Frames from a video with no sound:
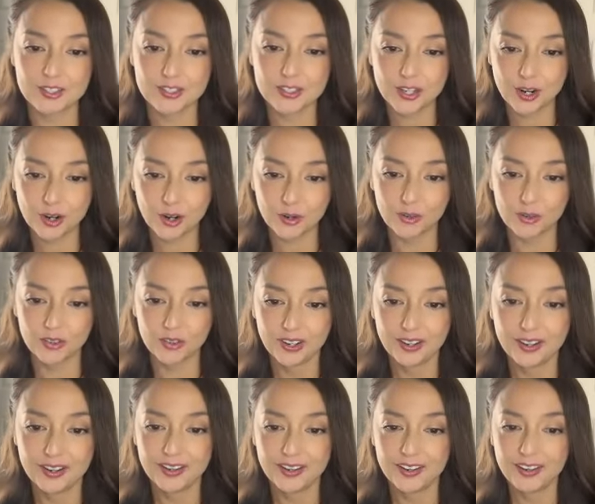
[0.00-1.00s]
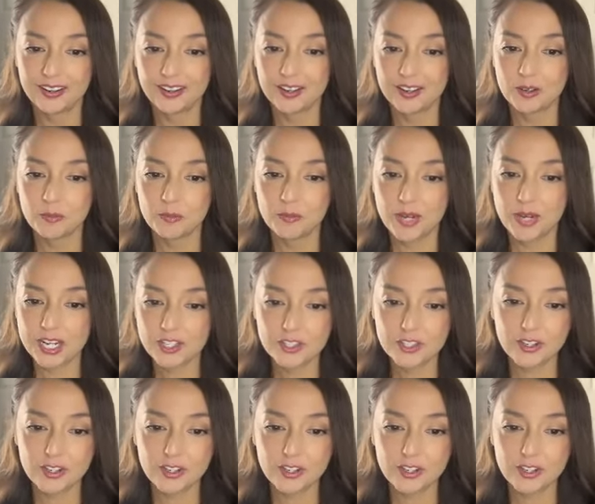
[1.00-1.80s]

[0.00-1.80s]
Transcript: So make